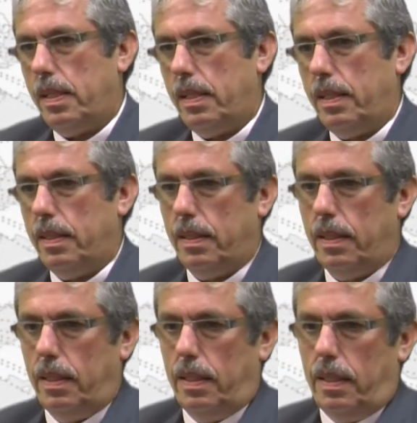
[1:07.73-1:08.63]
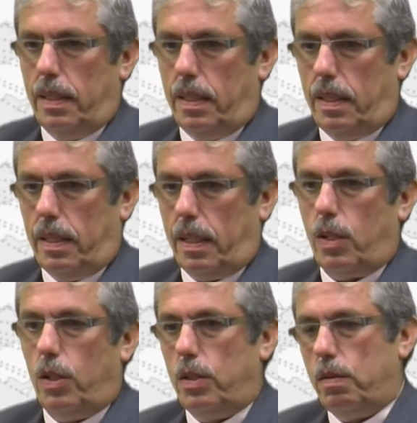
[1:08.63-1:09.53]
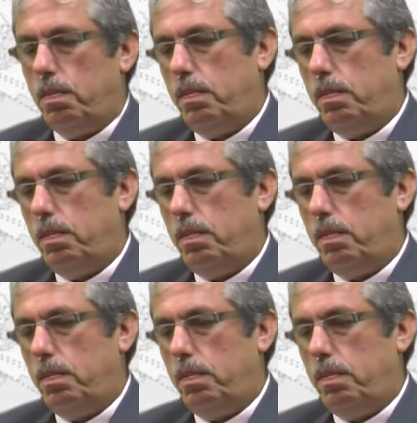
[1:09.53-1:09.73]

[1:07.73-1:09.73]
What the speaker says: I call